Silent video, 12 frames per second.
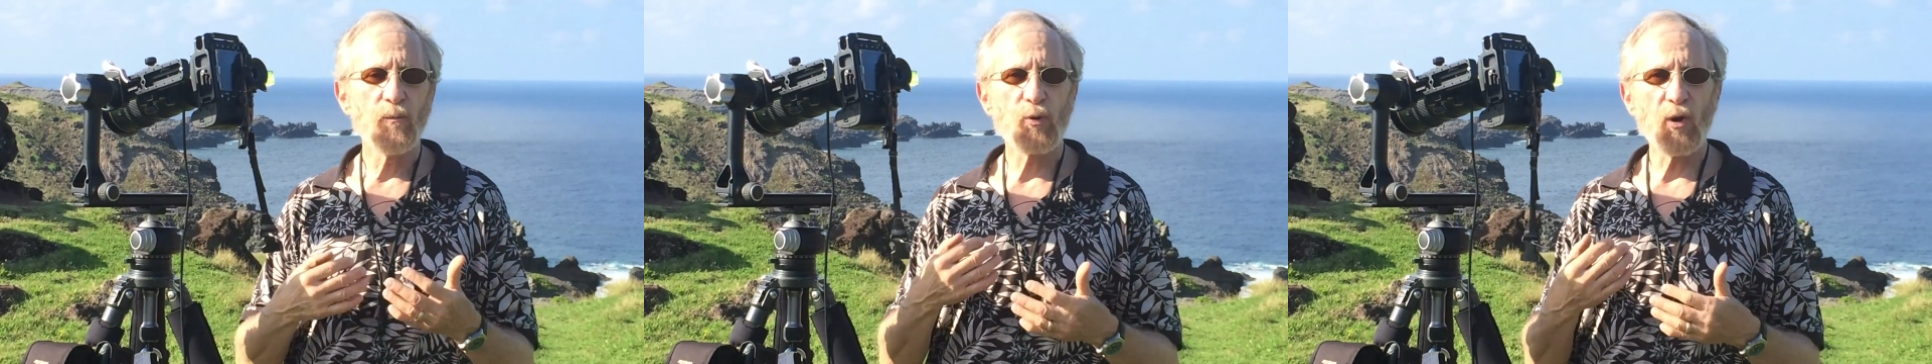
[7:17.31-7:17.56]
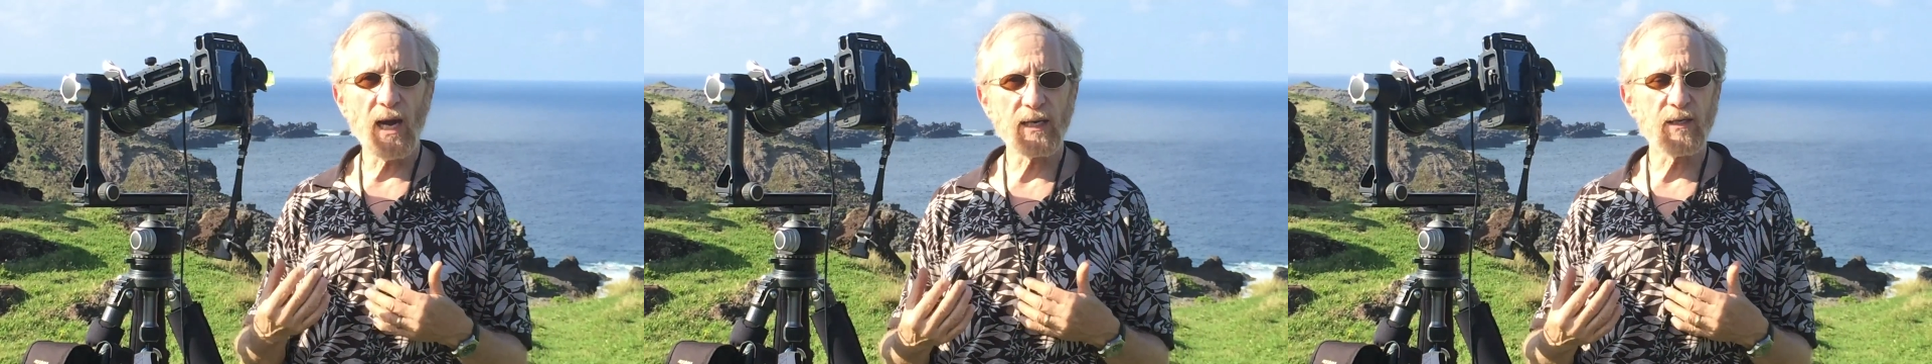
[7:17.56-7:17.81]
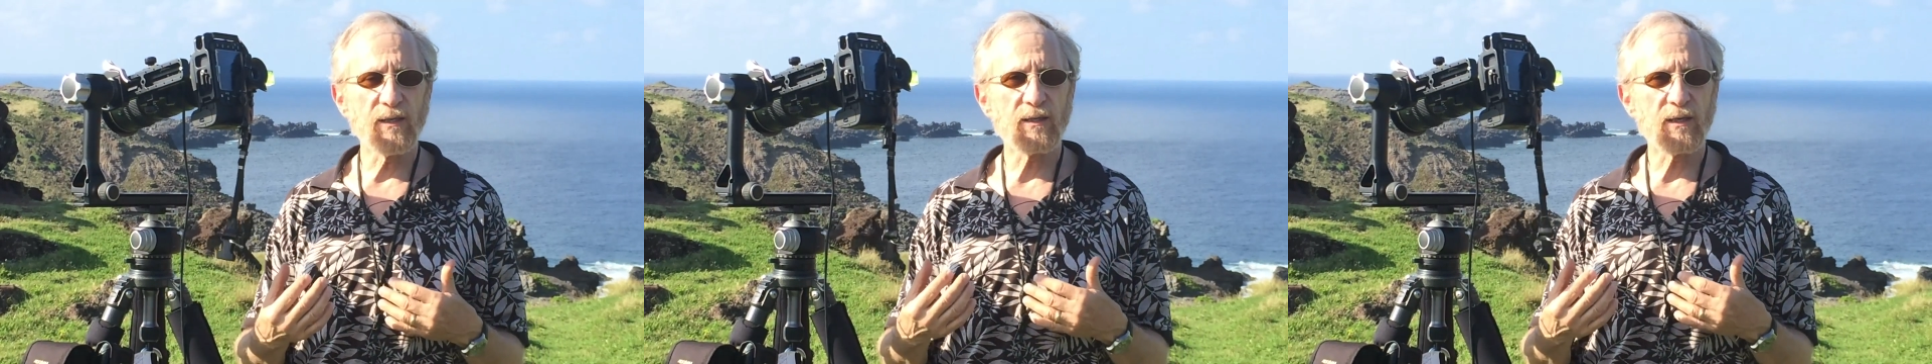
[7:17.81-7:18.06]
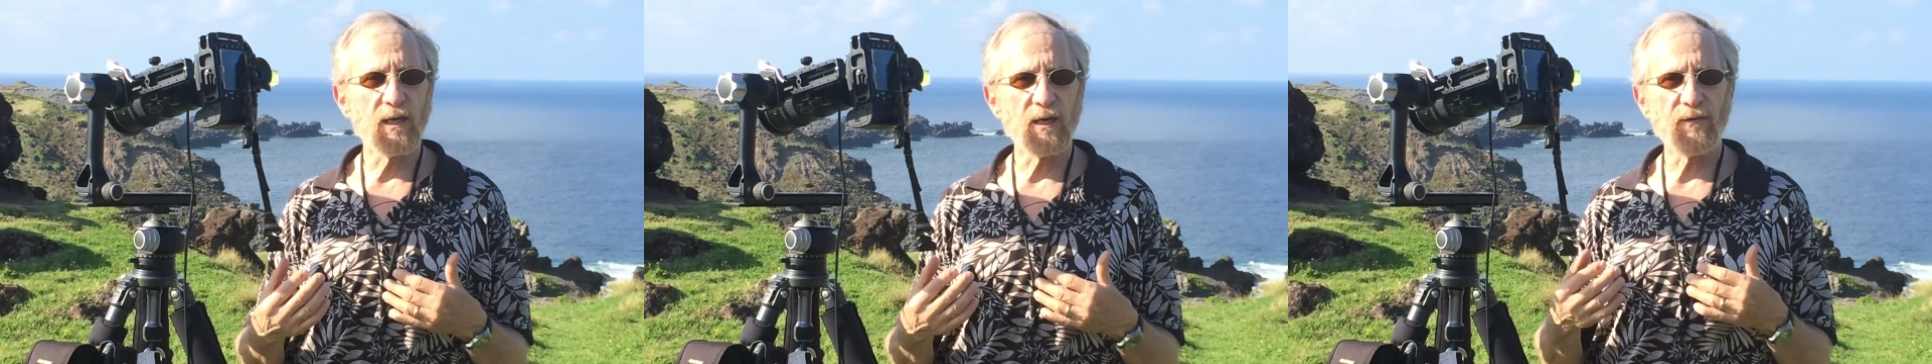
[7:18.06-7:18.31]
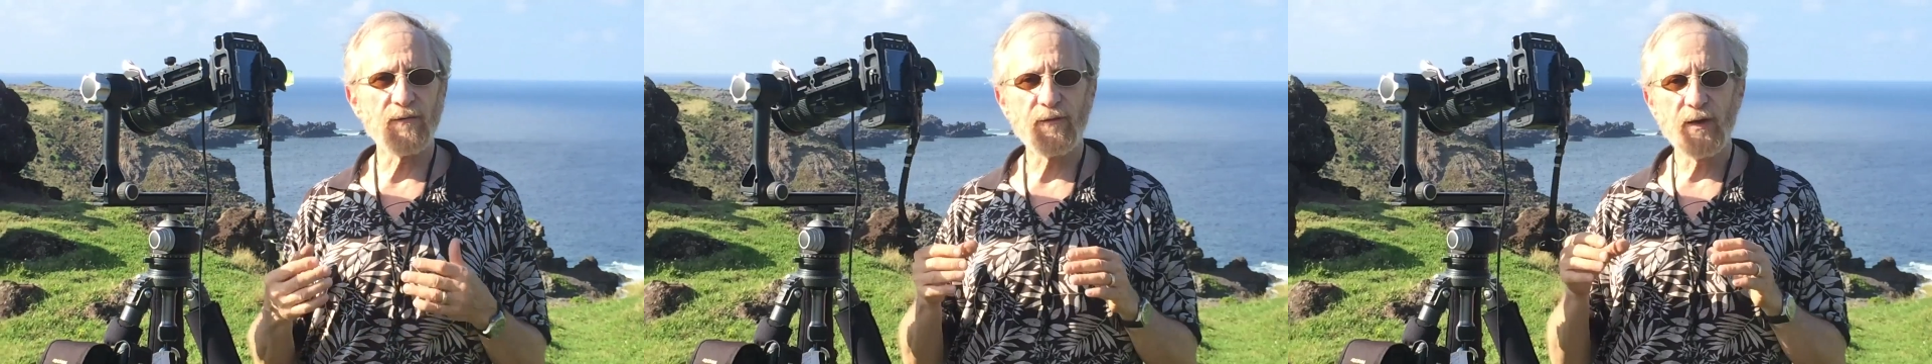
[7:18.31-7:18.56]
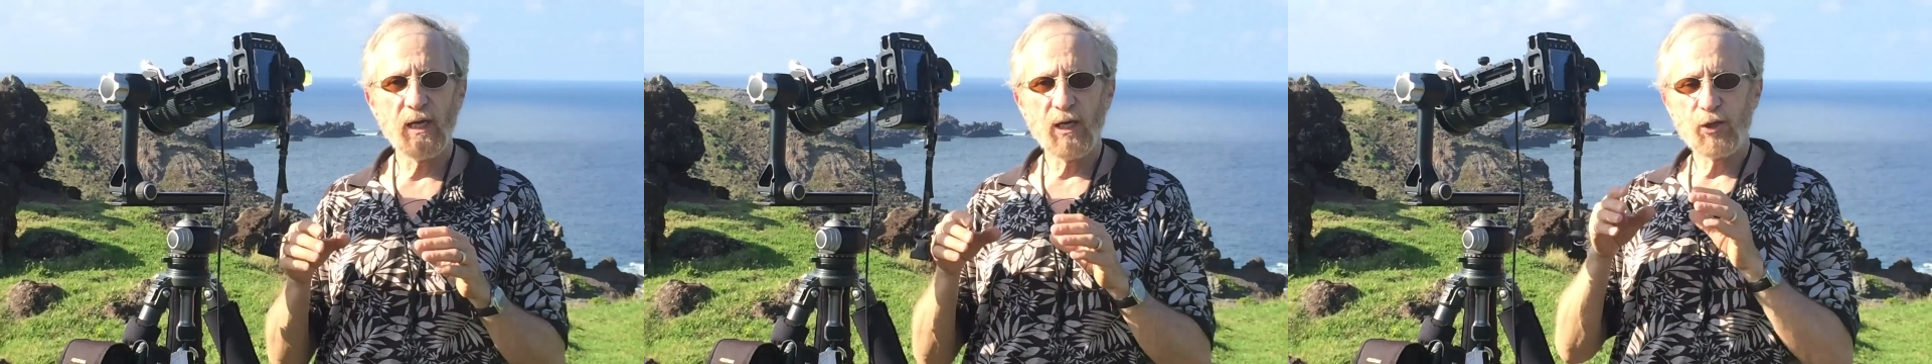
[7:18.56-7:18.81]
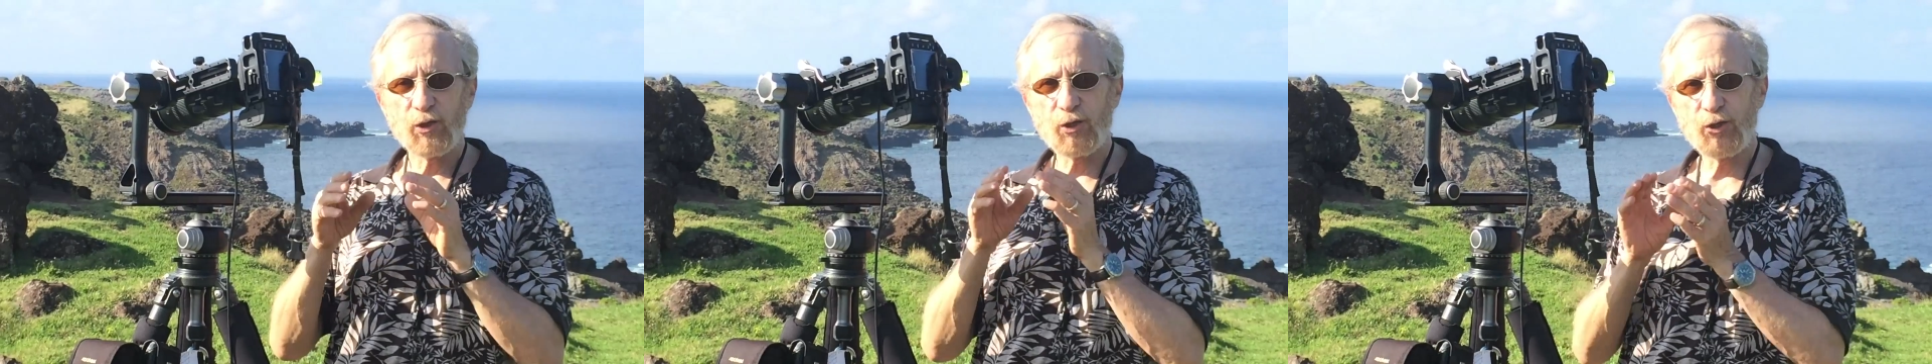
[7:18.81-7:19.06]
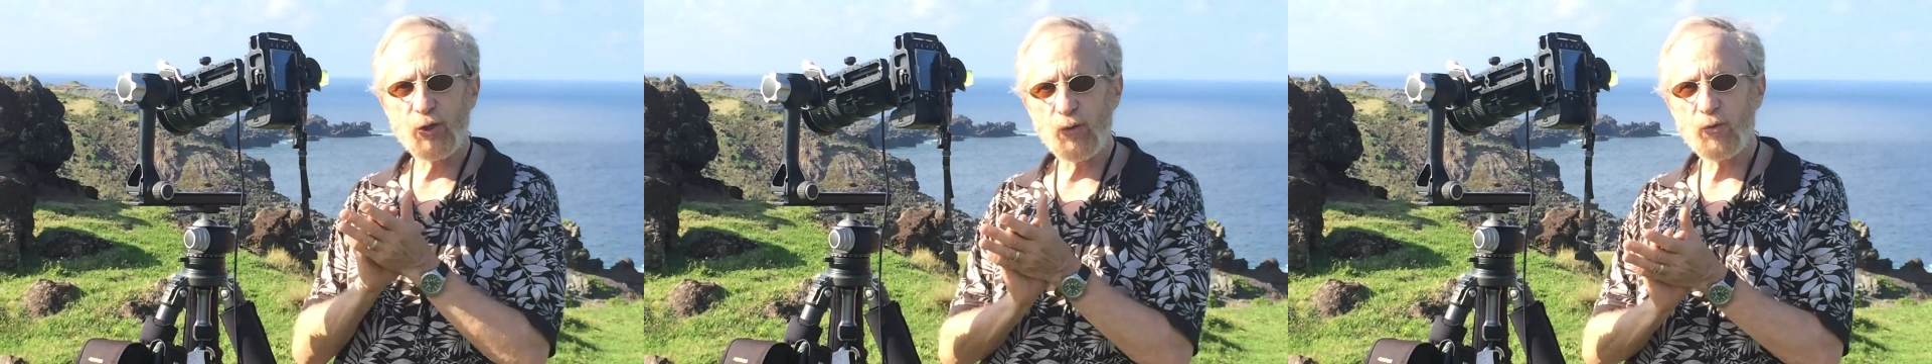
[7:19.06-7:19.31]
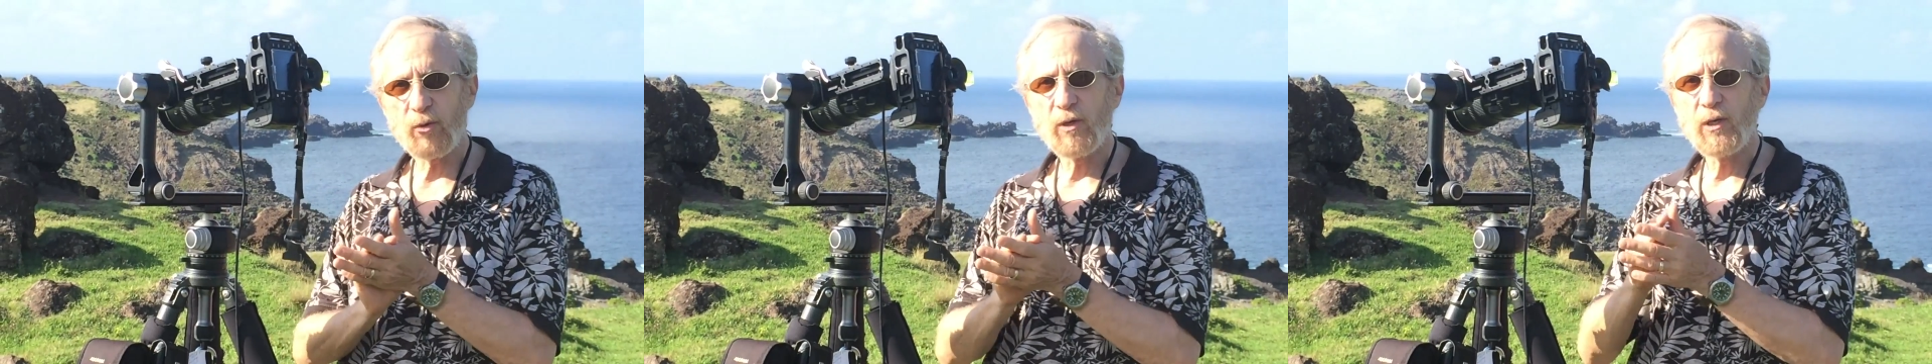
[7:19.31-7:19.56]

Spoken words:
practice of shoot,